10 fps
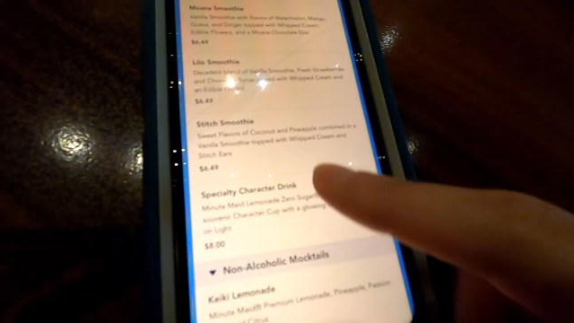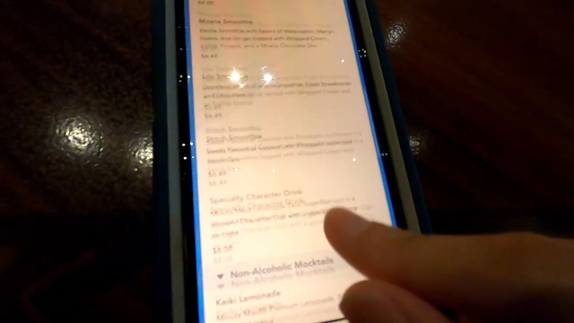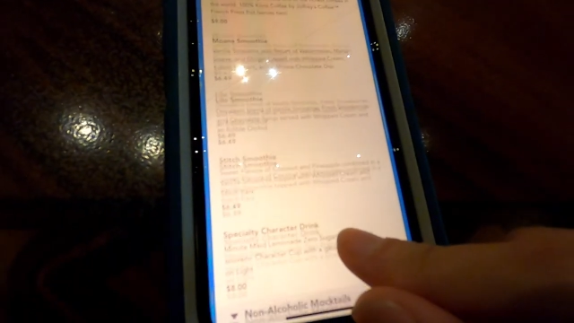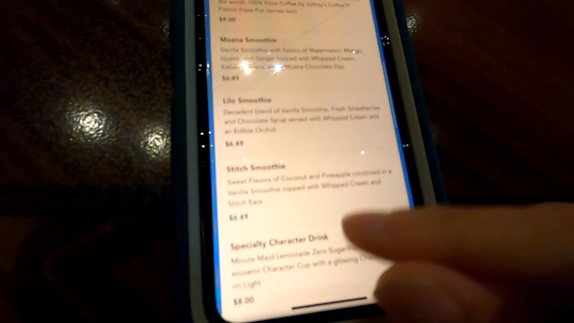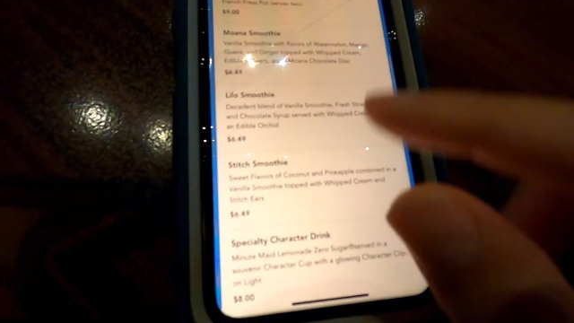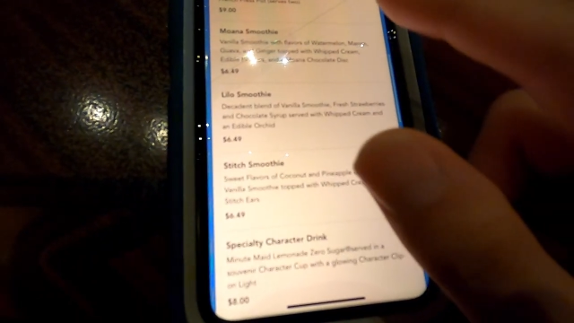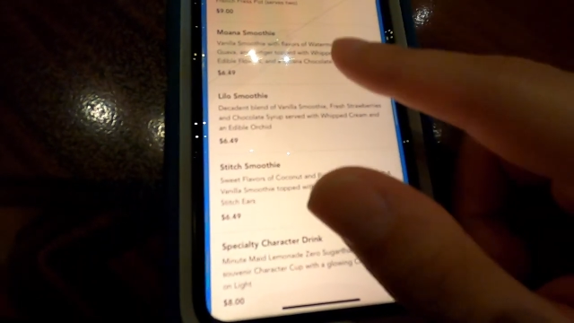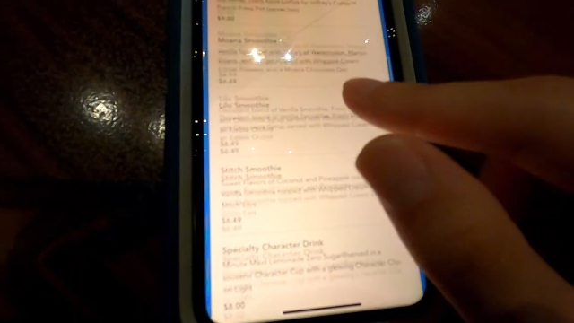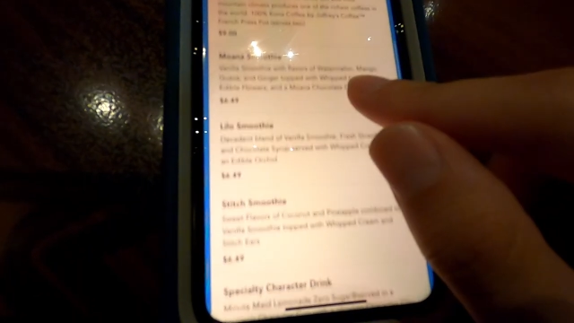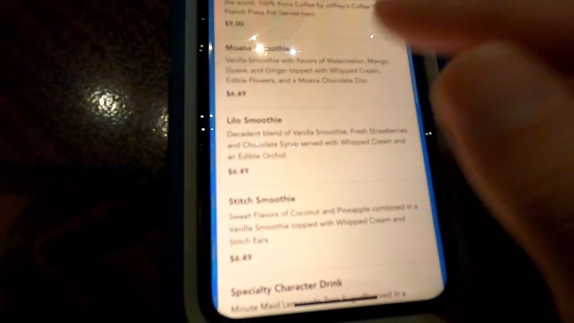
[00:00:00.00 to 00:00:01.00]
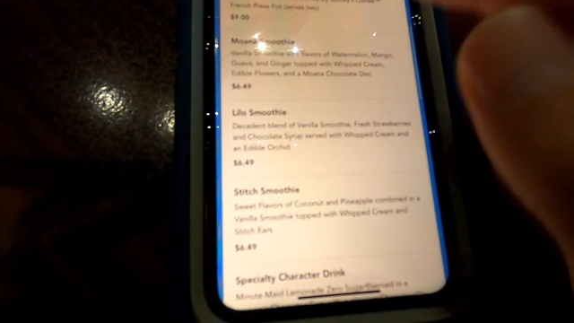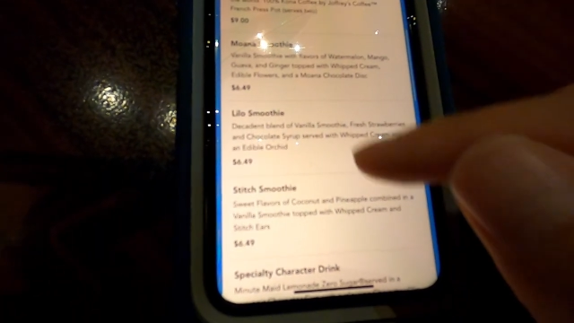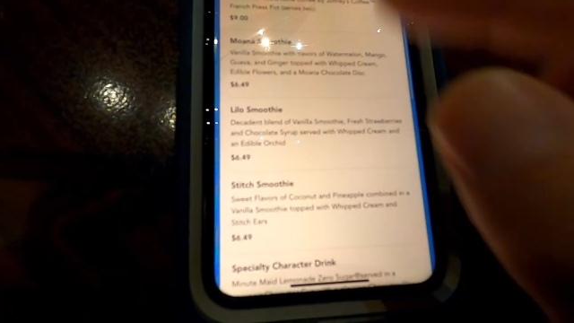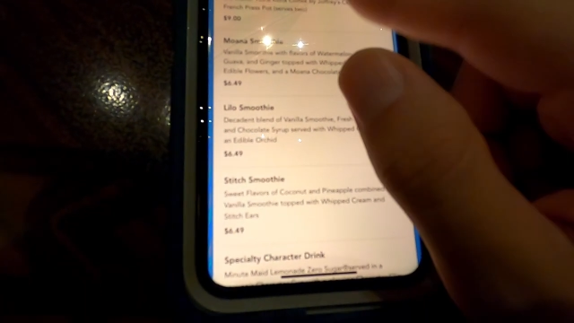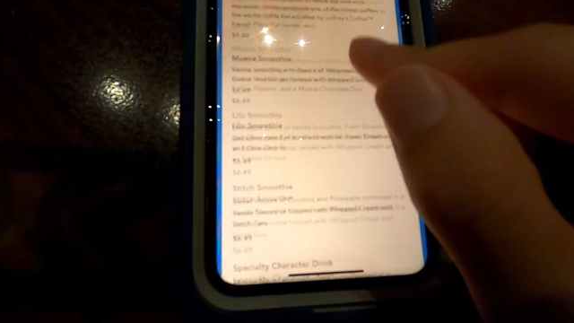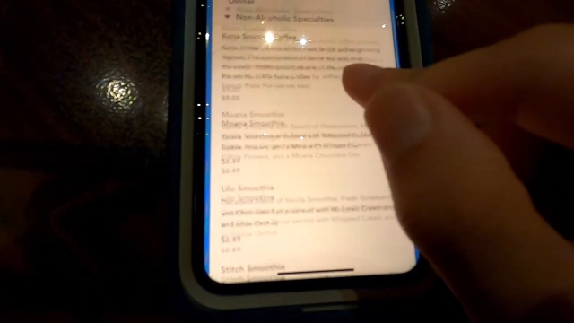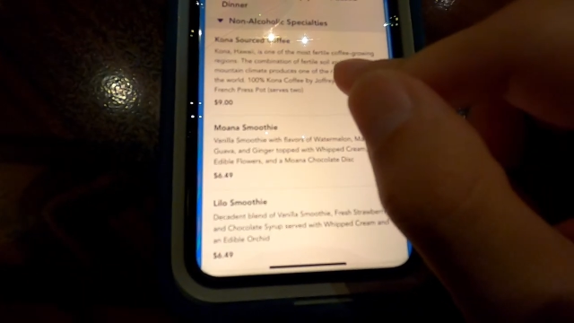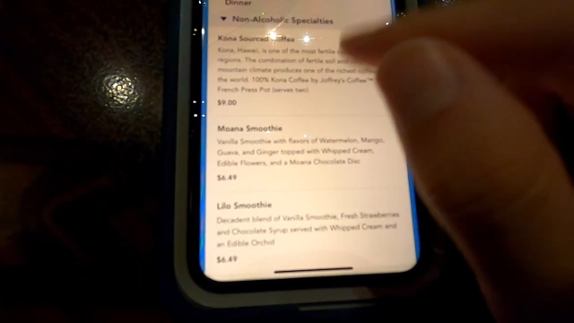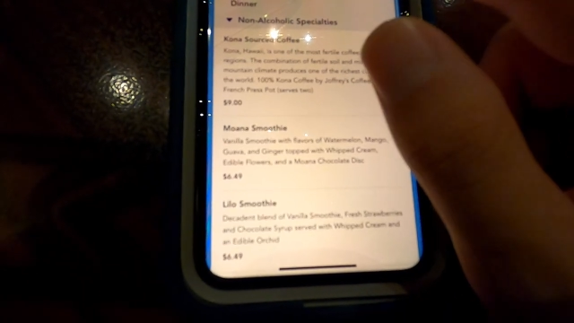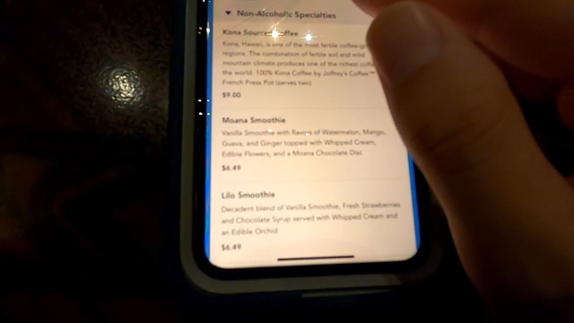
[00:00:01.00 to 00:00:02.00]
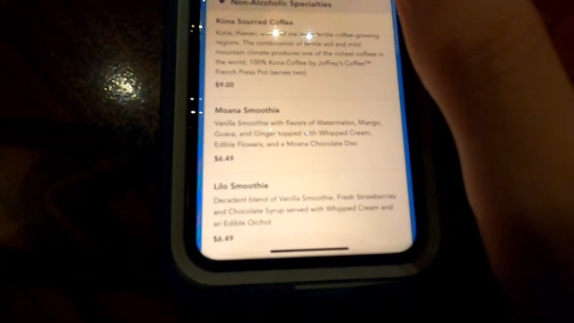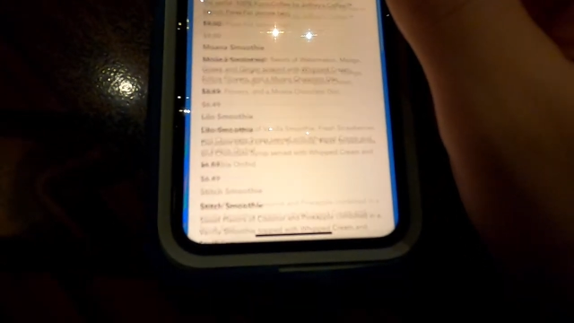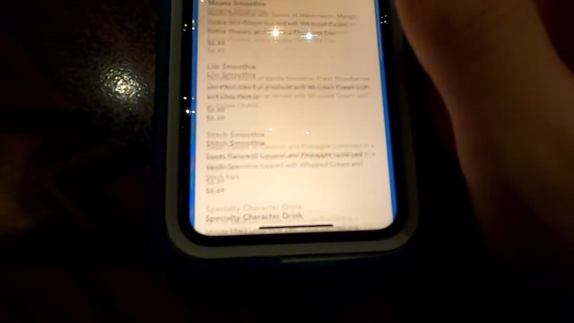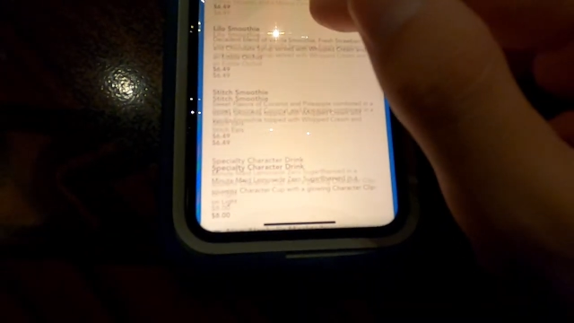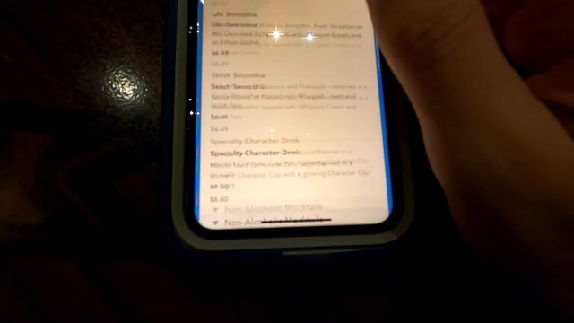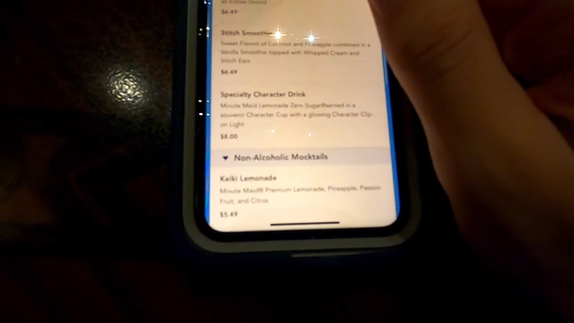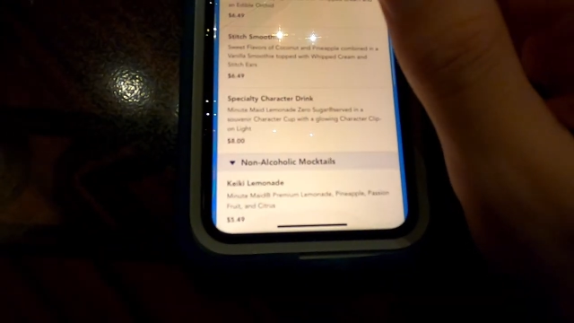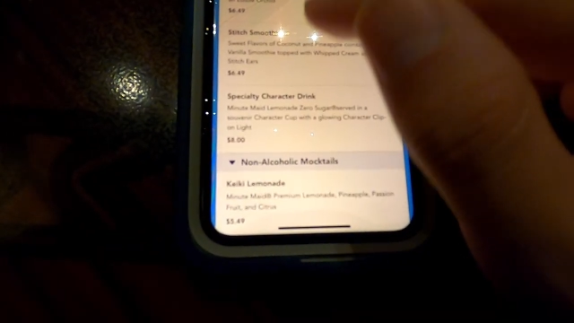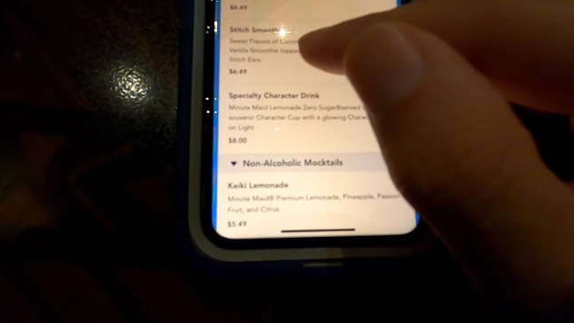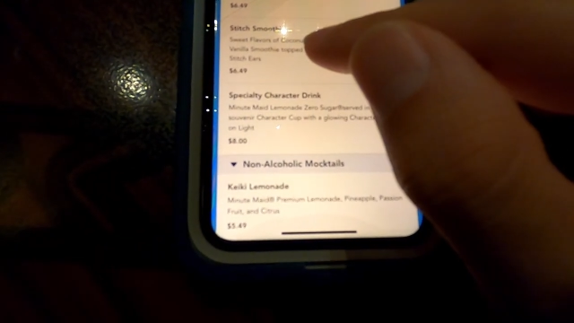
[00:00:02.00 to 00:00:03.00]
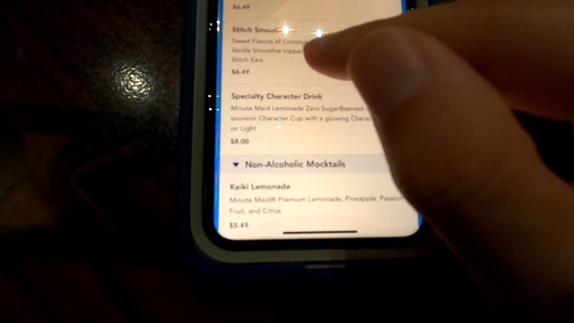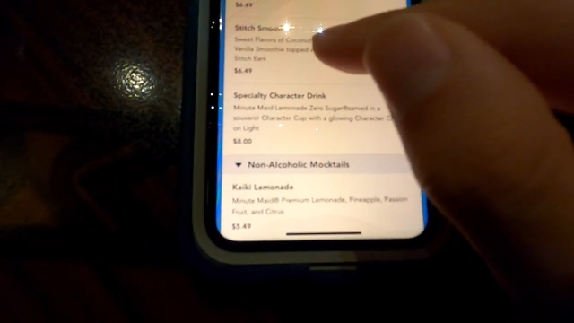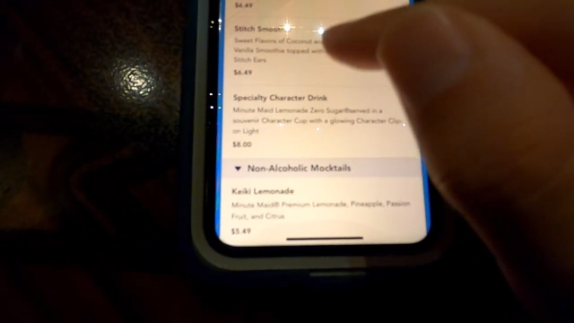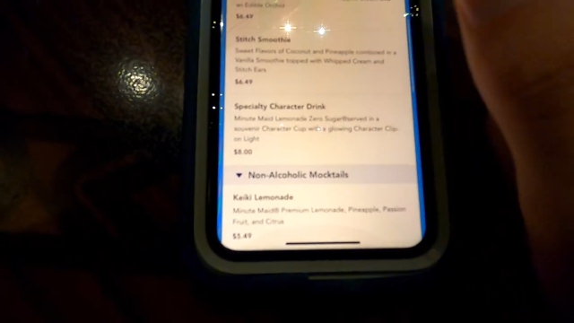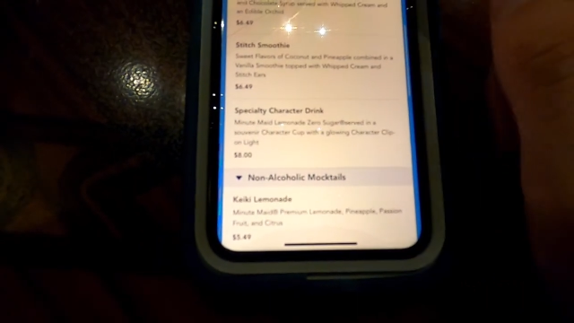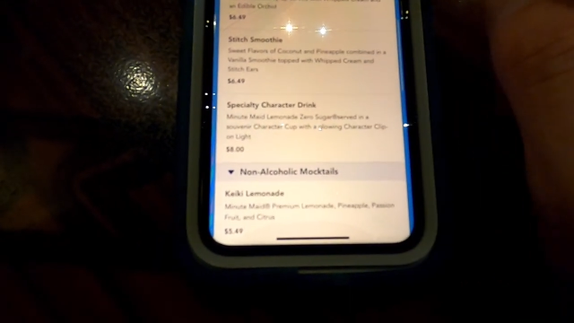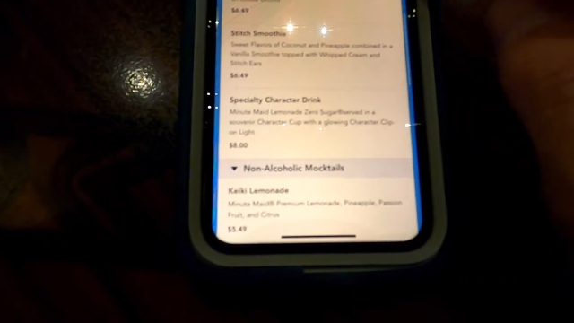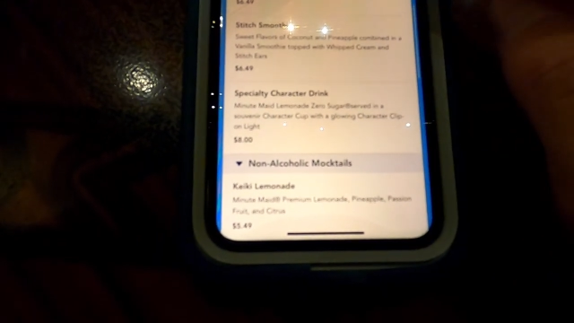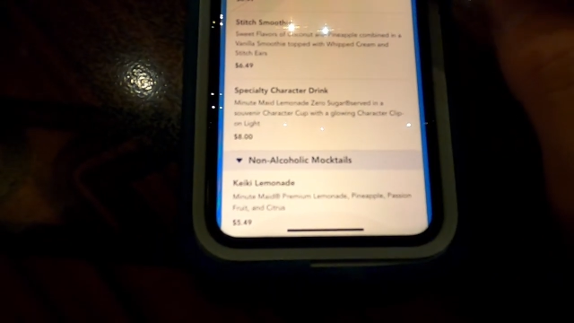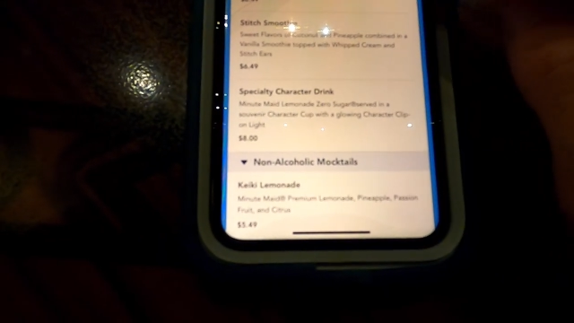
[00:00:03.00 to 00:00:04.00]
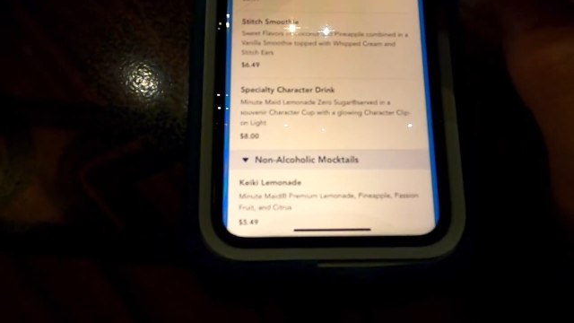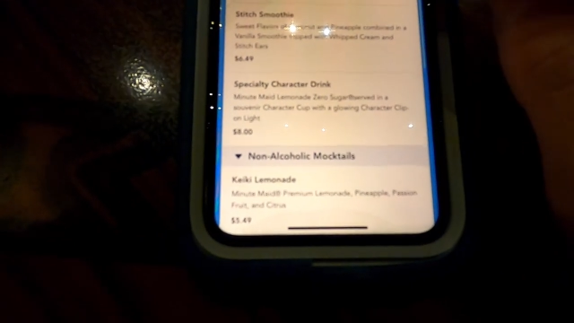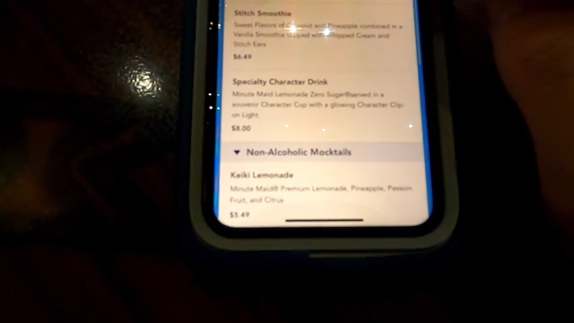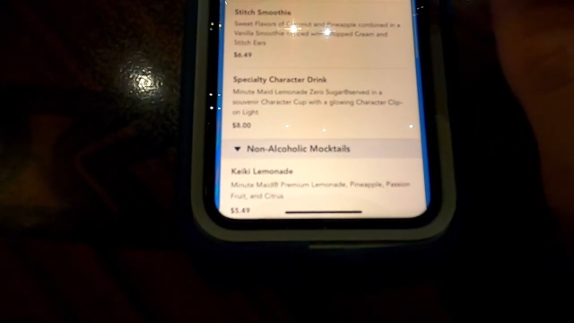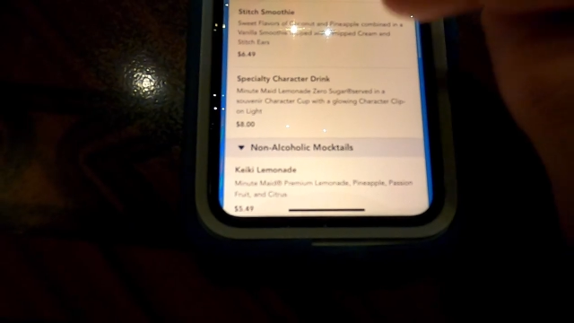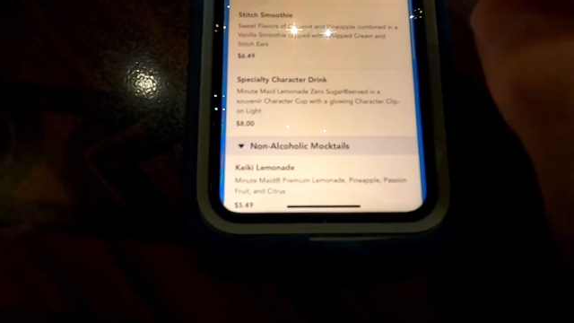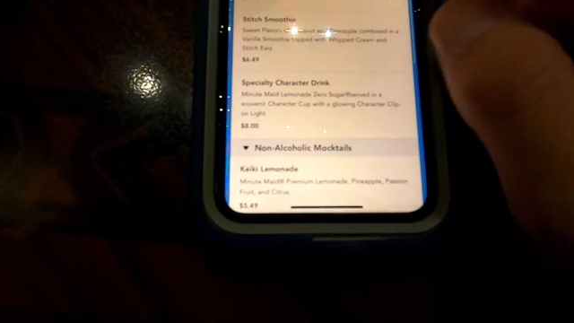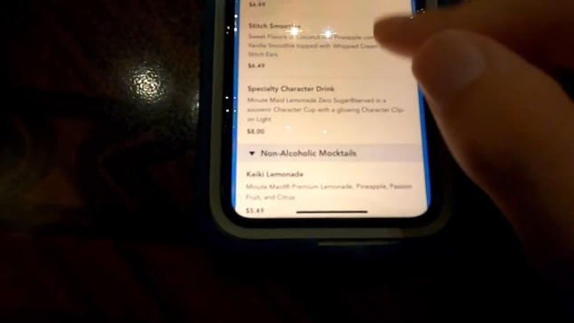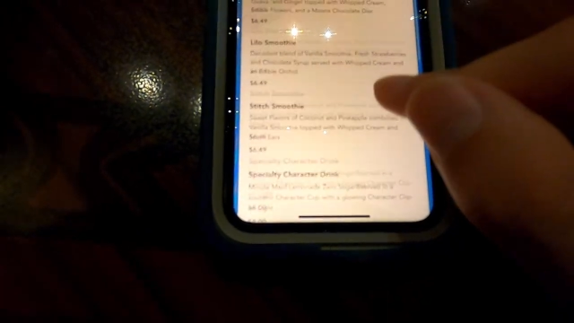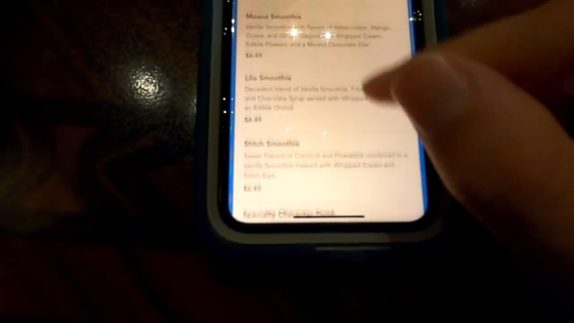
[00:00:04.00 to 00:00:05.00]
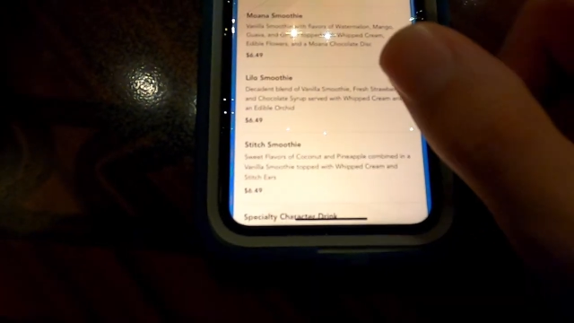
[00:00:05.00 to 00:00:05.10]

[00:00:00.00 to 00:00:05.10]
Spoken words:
[unreadable: no face in view]